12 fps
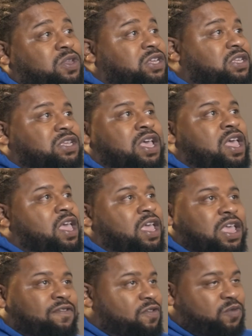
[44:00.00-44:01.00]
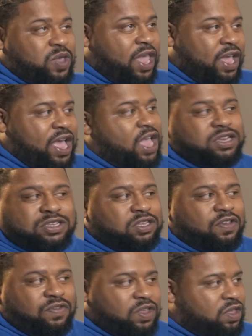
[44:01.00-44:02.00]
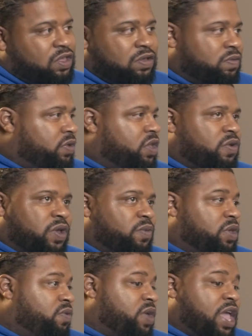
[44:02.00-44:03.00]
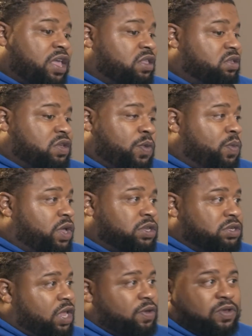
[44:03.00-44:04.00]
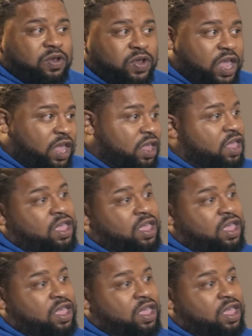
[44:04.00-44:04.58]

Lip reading: just, even if we ain't conscious of it, we create so much. Like, we create,